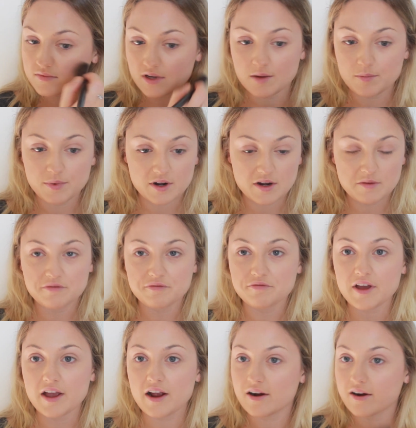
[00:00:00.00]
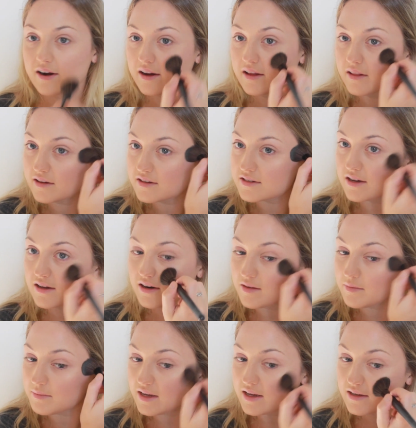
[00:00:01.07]
I'm pretty fair and it looks good
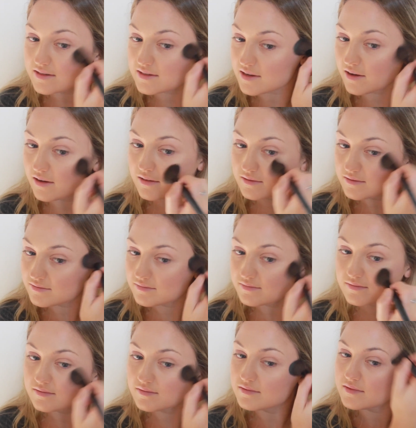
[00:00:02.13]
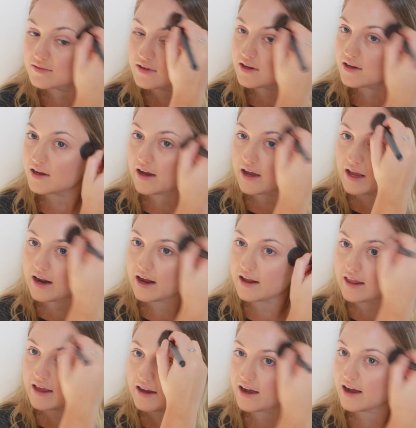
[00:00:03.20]
on me, so. And
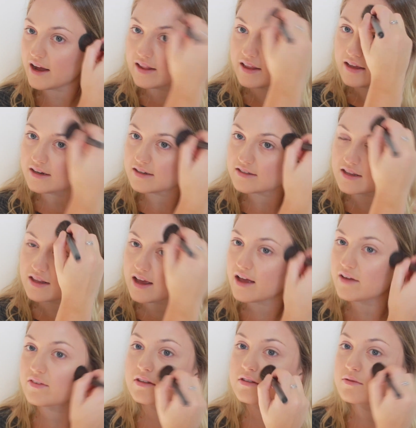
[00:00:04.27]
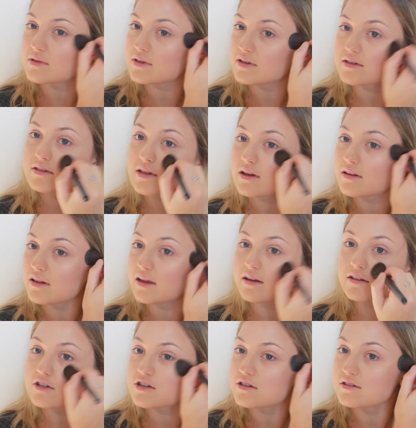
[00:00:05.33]
I like highlighting to the heavens with this thing,
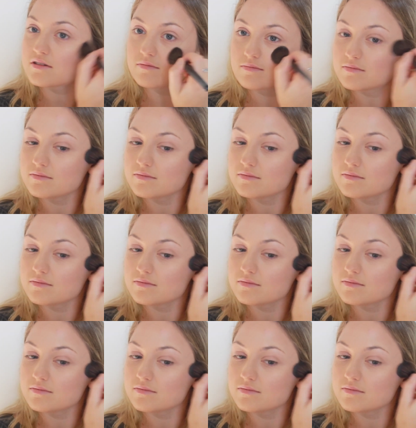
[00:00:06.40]
like just